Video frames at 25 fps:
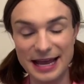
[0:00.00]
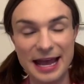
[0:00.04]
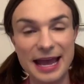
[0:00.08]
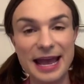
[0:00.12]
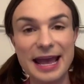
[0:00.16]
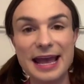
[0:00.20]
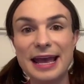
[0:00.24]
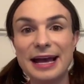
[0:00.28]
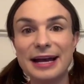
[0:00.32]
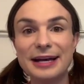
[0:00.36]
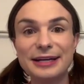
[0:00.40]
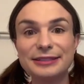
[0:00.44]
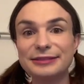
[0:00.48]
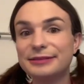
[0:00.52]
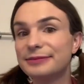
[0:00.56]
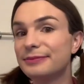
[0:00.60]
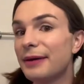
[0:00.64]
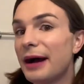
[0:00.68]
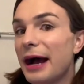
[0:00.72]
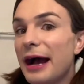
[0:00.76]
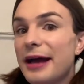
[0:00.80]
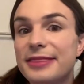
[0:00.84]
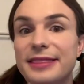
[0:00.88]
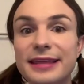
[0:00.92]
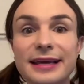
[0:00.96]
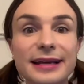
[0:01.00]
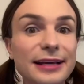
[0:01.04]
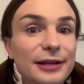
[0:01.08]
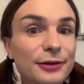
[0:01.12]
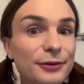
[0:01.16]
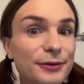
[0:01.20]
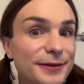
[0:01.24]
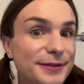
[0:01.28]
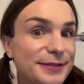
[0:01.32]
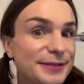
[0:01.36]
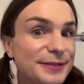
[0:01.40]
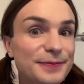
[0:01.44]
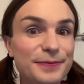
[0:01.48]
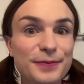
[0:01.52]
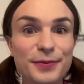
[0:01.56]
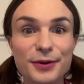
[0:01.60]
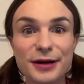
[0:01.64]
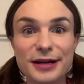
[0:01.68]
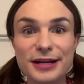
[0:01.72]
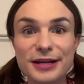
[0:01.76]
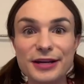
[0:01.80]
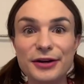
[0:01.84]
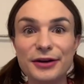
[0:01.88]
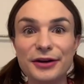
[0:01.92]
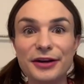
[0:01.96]
And I think it looks
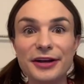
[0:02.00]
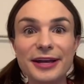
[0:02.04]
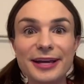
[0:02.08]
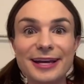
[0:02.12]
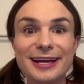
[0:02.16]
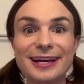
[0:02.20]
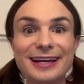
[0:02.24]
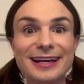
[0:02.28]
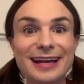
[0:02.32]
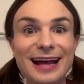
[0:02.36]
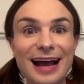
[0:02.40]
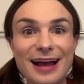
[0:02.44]
pretty good.